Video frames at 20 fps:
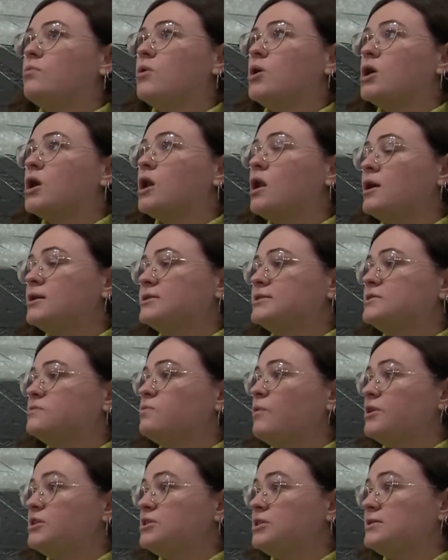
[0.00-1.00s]
were classed as
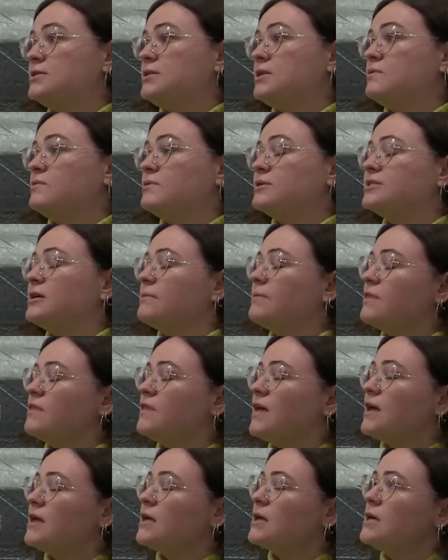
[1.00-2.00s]
witches, and it was
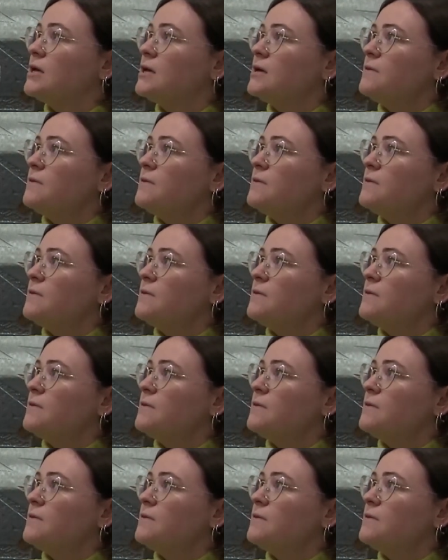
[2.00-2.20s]
something,